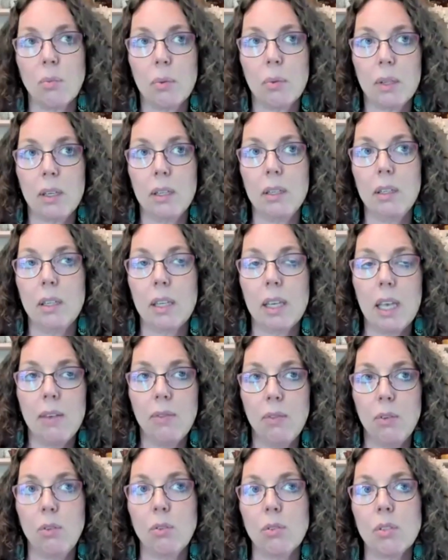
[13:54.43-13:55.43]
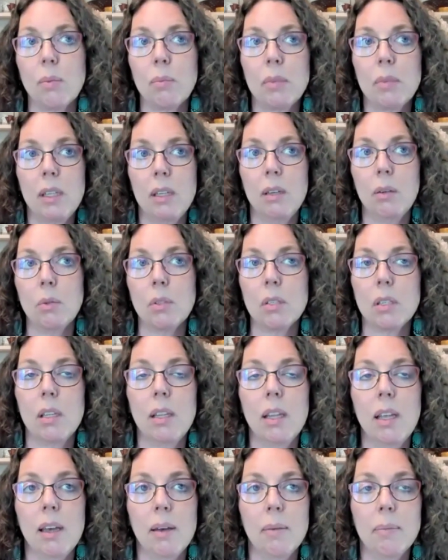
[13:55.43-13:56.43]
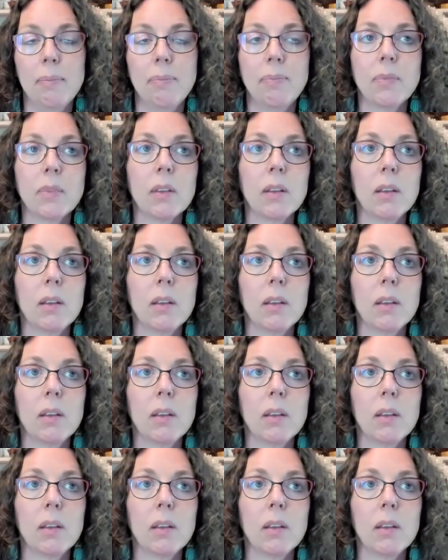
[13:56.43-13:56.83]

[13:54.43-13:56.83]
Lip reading: your blood and gave you something that was in them.